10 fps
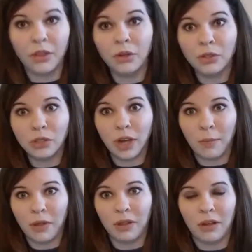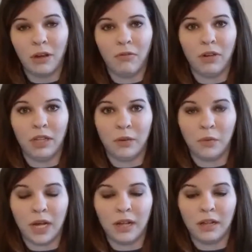And those are coming along really
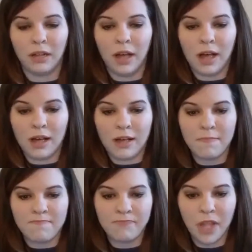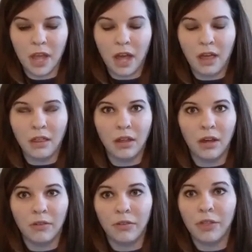well. Um, I
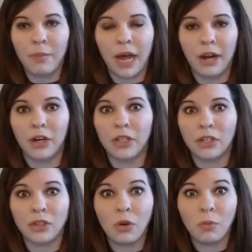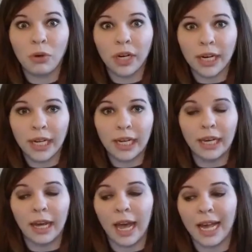love the pattern. It's so
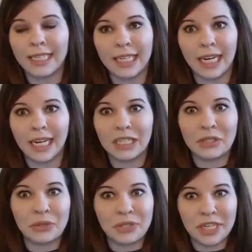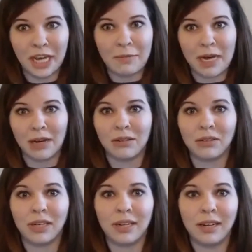pretty. I had to get it as soon as it came
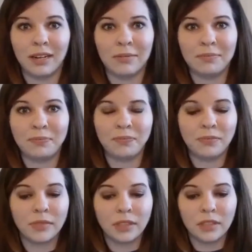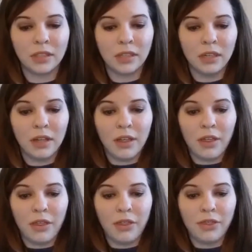out. Um,
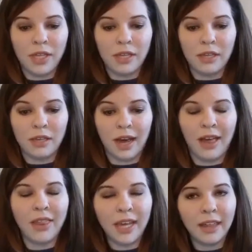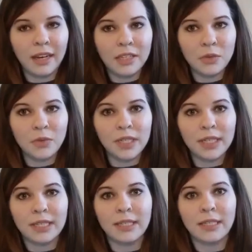the I like that it's
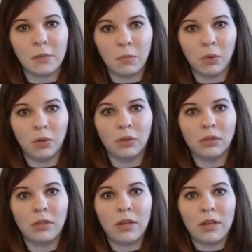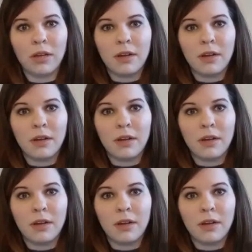really simple,